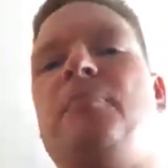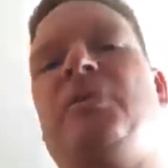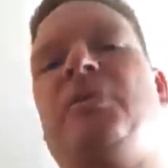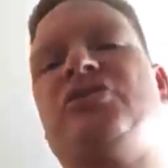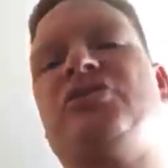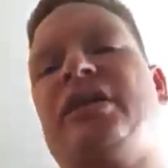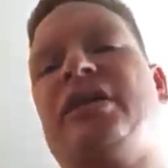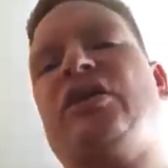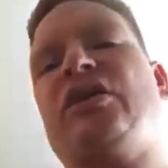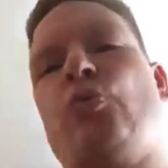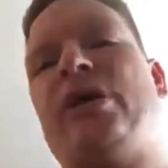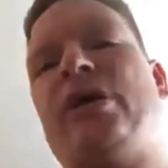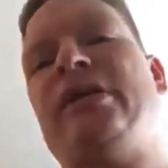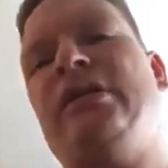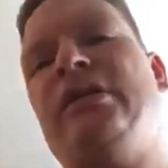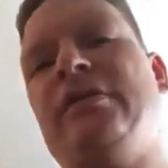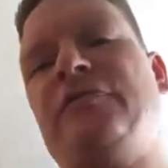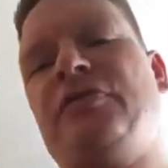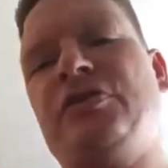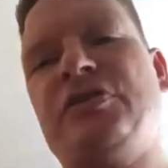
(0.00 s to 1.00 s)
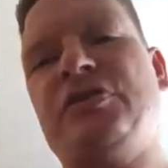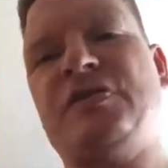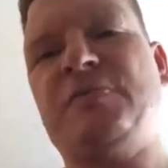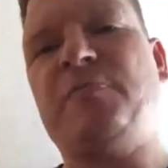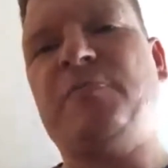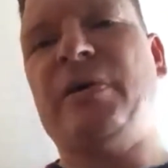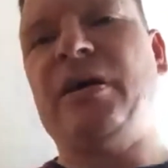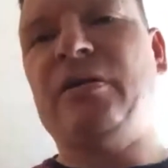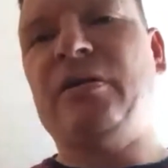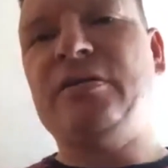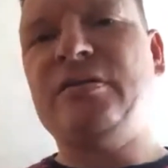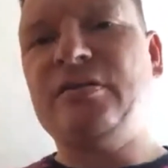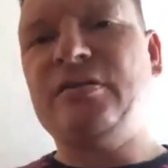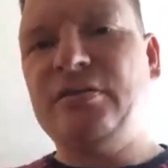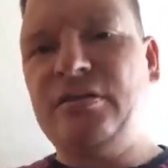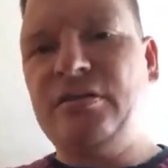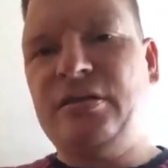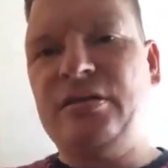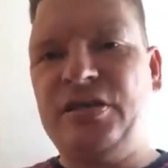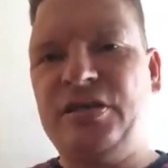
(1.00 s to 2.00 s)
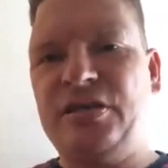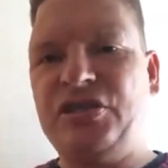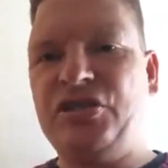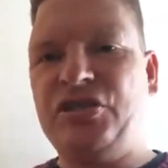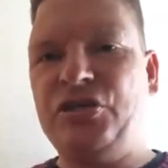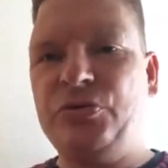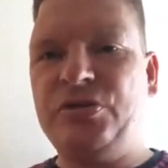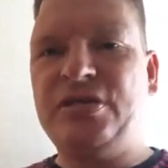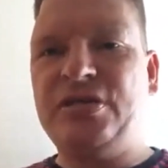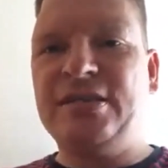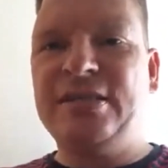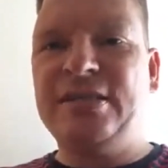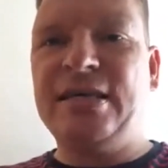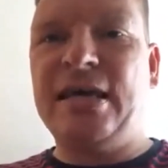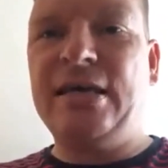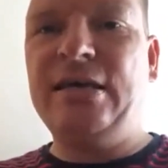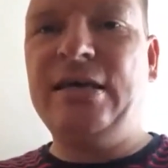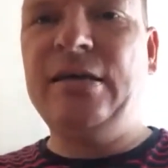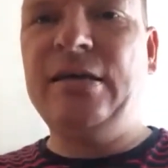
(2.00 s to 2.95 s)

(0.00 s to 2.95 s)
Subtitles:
like a weightlifter's belt is used today